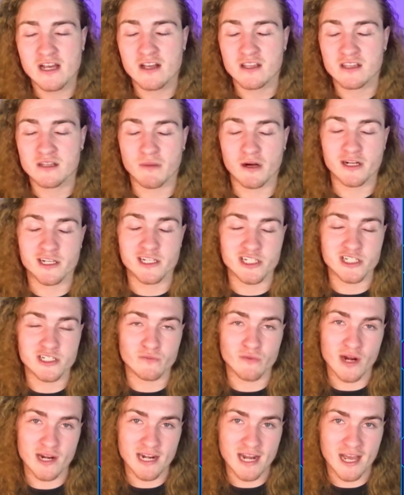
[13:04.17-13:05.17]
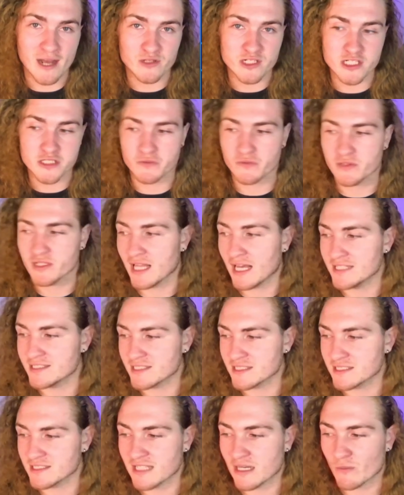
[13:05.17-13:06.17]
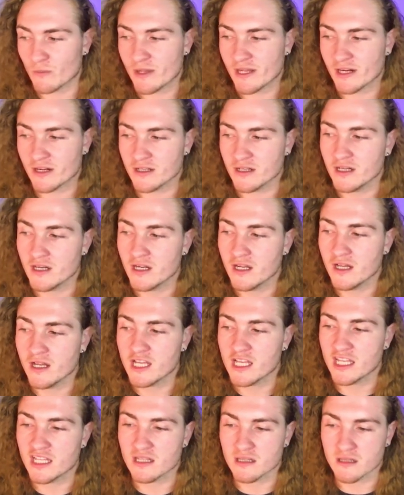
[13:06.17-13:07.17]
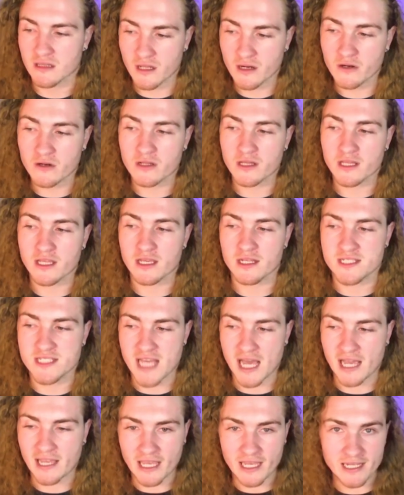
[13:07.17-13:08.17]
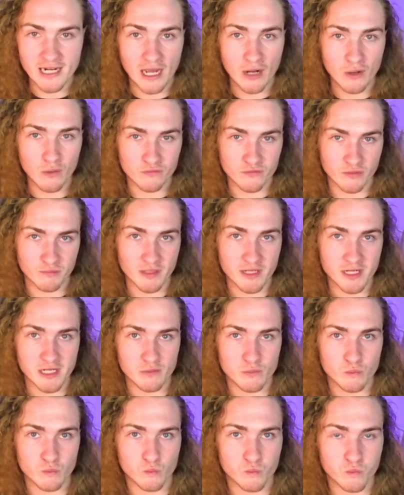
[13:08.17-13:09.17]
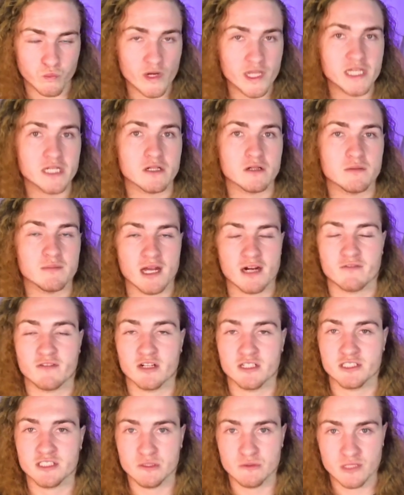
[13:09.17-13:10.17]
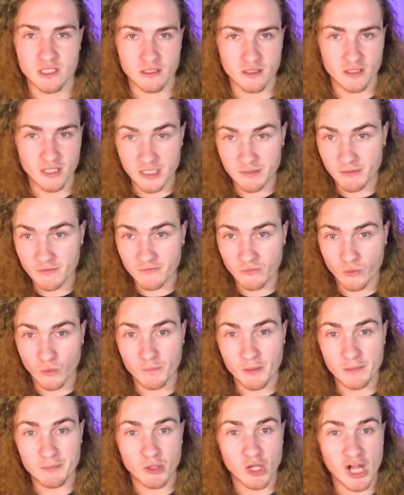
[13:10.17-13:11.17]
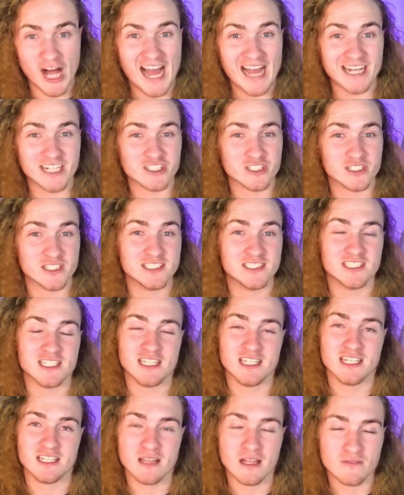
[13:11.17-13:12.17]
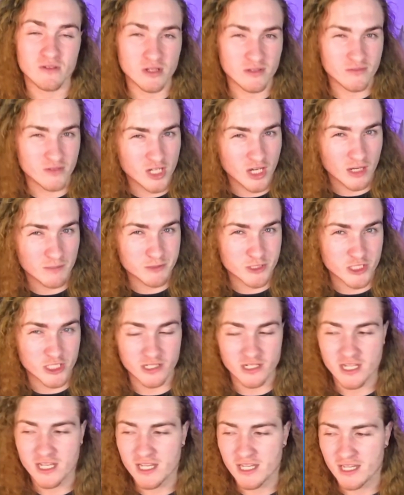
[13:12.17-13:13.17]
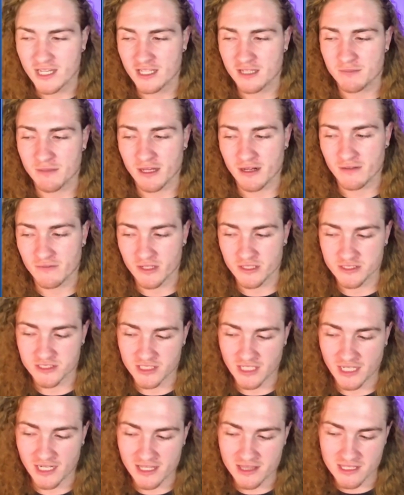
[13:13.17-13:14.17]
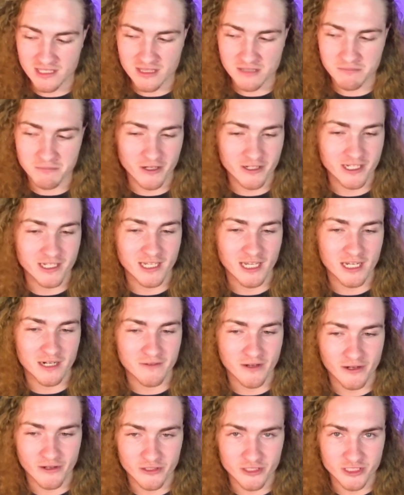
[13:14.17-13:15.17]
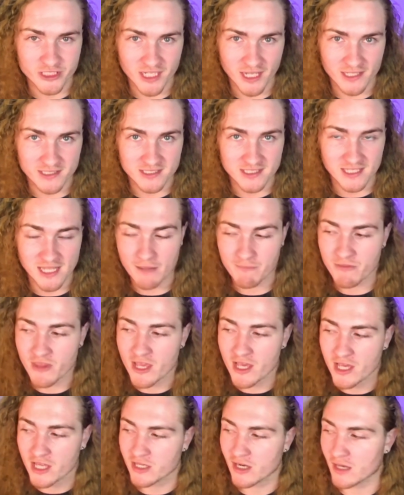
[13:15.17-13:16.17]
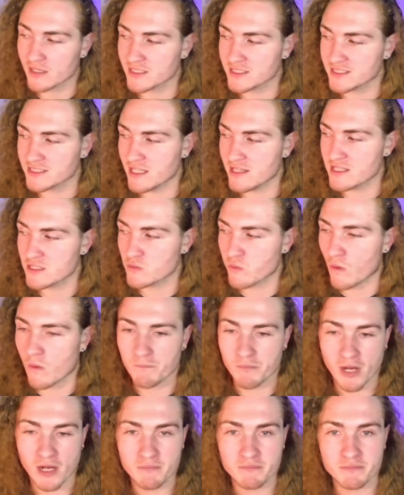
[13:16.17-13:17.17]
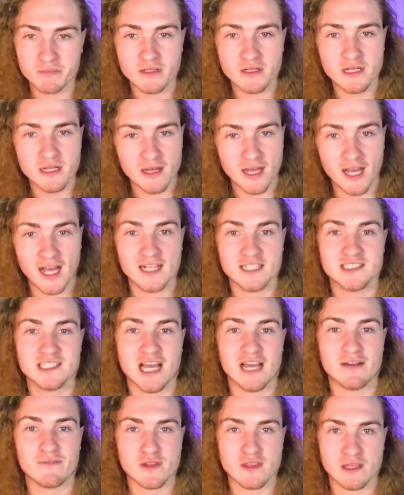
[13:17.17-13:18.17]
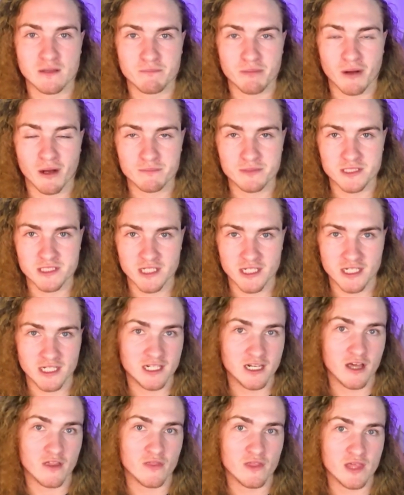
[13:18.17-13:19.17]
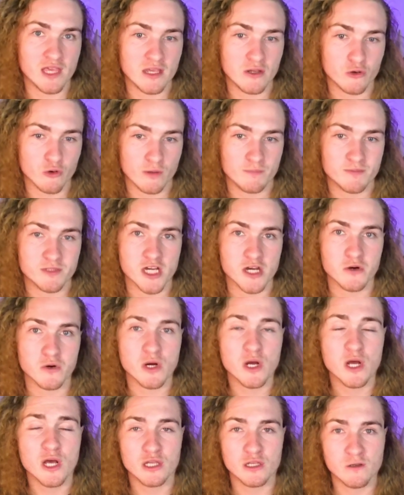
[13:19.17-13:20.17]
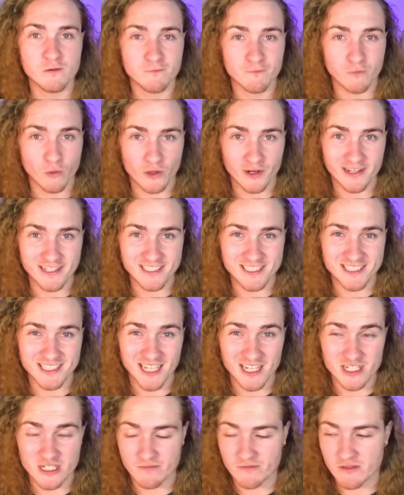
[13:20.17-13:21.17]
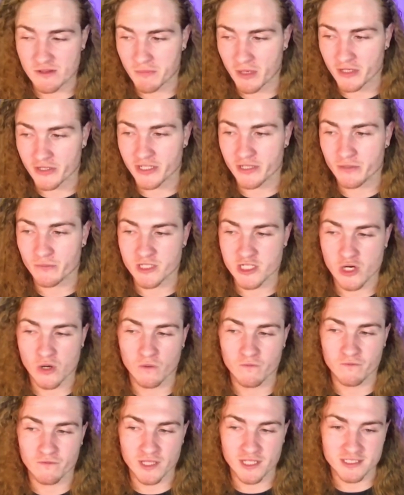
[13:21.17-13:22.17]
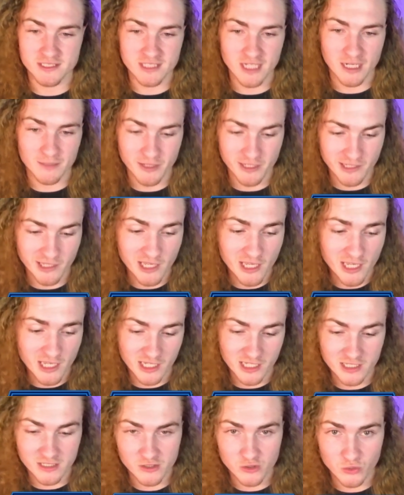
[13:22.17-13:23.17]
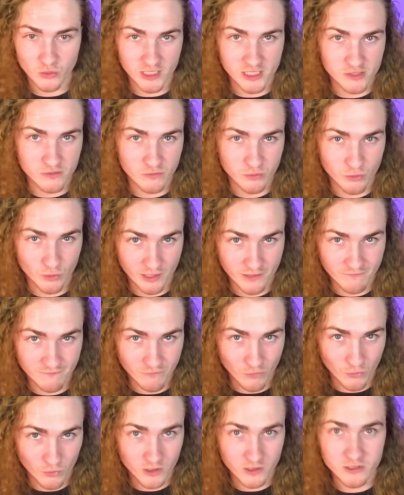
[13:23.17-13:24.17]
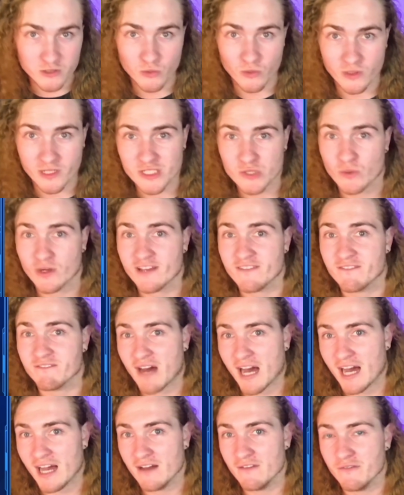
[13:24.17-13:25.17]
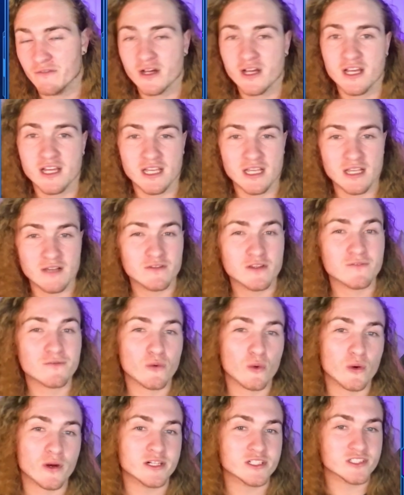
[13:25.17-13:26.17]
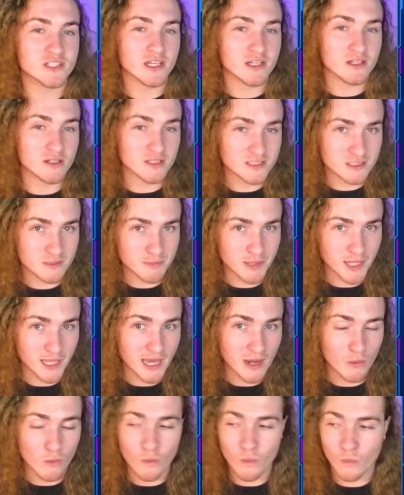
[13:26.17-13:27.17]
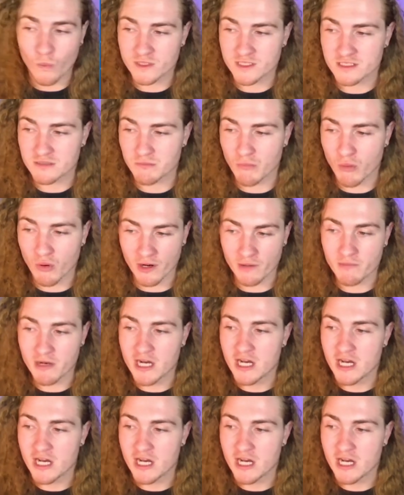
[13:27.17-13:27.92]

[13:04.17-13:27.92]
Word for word: The market right now just realizes that we are literally a decade out from any real metaverse utility before people actually see any level of adoption in the metaverse. And I think the market kind of understands that. Not to say this won't pump, as everything pumps in the crypto euphoria stage of the market, which hopefully is coming in twenty twenty-four, twenty twenty-five, if the four-year cycle is to play out once more.